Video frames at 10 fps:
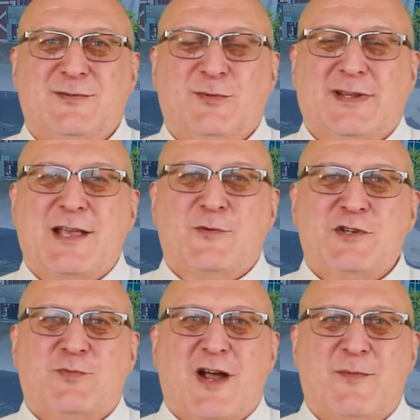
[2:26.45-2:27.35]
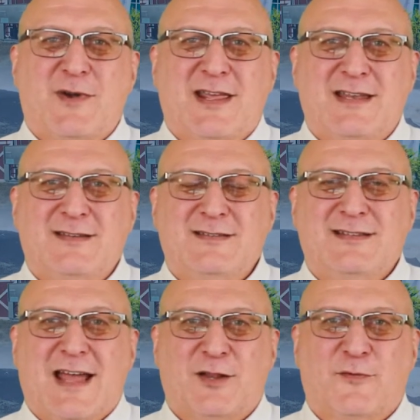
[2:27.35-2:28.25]
relinquished property in
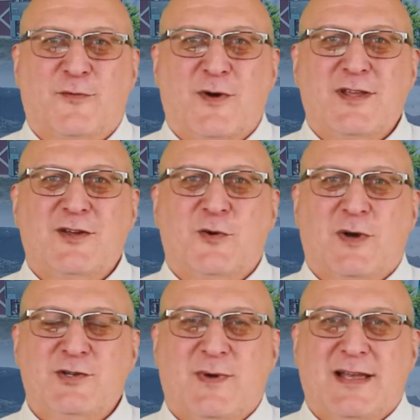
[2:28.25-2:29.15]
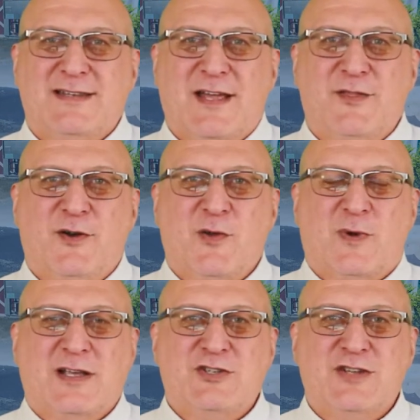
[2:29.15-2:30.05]
California who are doing a
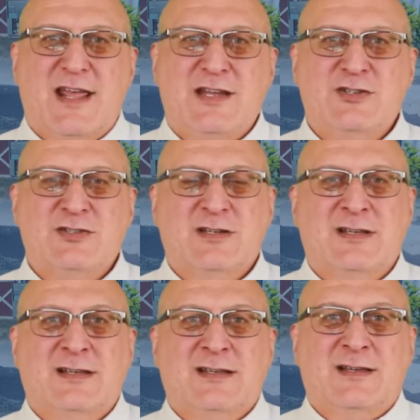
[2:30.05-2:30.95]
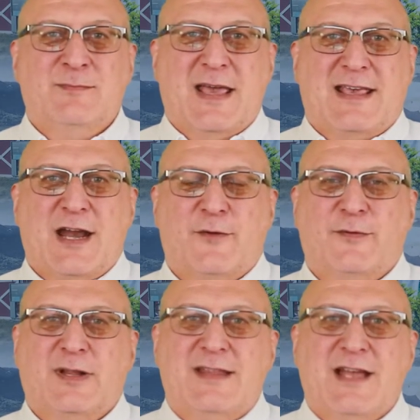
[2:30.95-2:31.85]
1031 exchange, pay
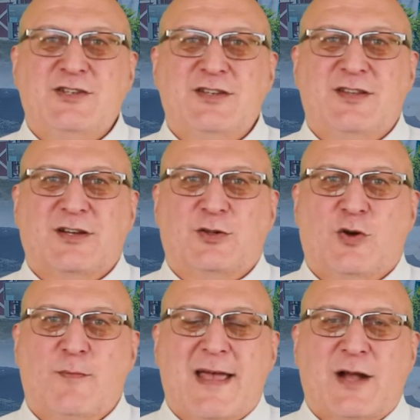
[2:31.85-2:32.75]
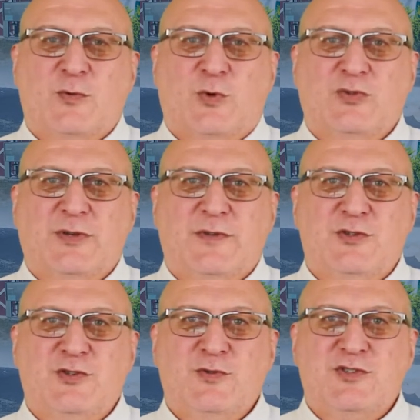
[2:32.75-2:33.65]
careful attention to the clawback rules if you
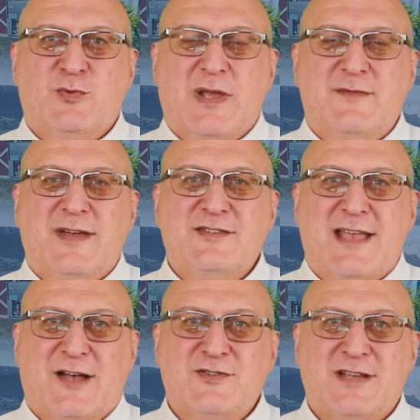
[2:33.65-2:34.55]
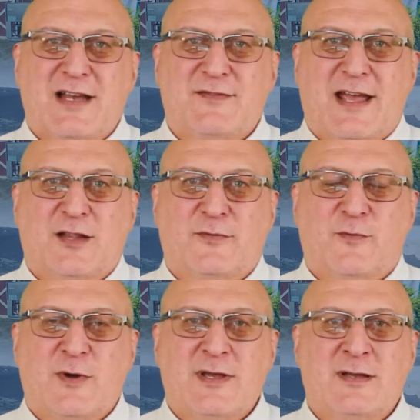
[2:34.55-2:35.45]
choose to reinvest outside of
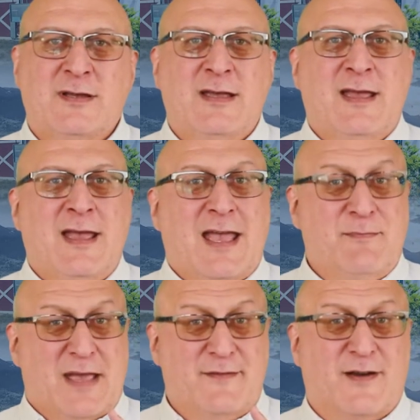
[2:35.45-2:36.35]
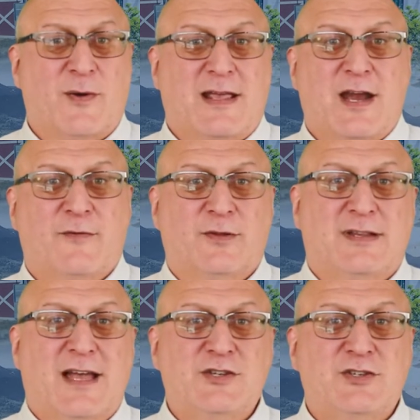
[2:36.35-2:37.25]
California, and pay very careful
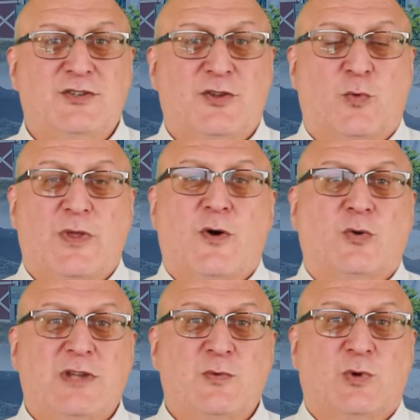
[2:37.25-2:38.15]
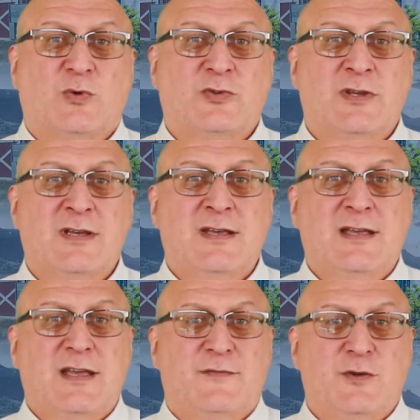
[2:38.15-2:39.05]
attention to the withholding rules
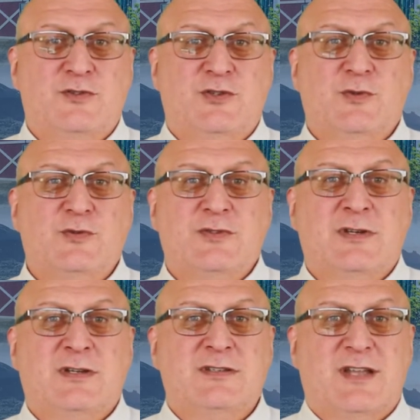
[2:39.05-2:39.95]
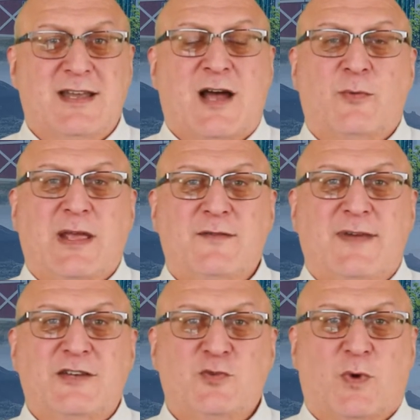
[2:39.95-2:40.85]
if you choose to not
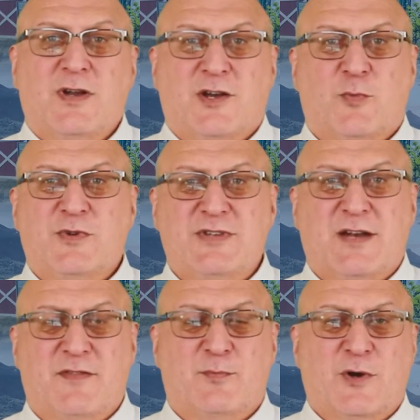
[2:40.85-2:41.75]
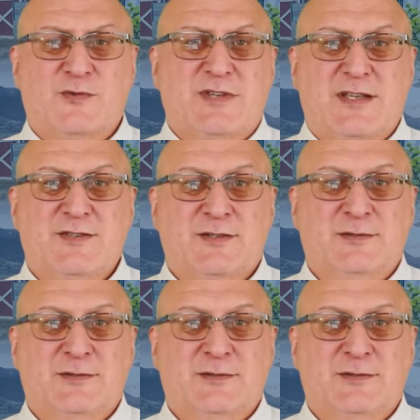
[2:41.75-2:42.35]
reinvest 100% of the proceeds.